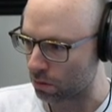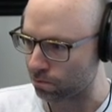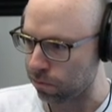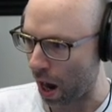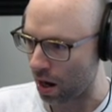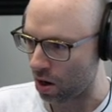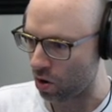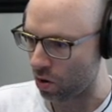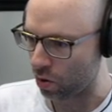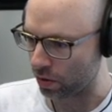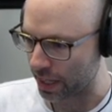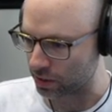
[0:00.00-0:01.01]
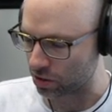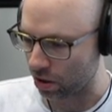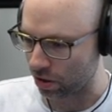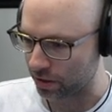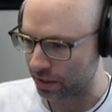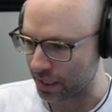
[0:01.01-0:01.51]
boom, That's
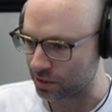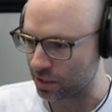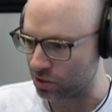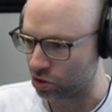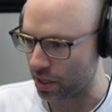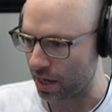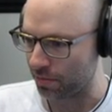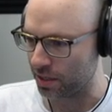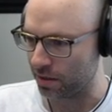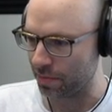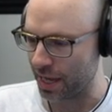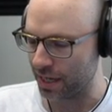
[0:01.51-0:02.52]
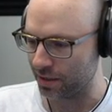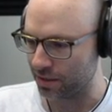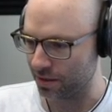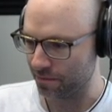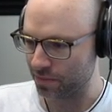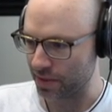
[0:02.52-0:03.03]
all that's his job in the band.
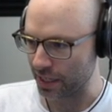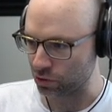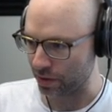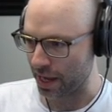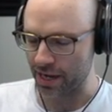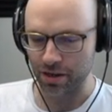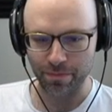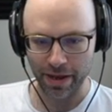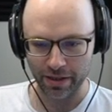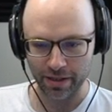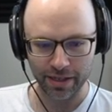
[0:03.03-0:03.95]
That's what a cappella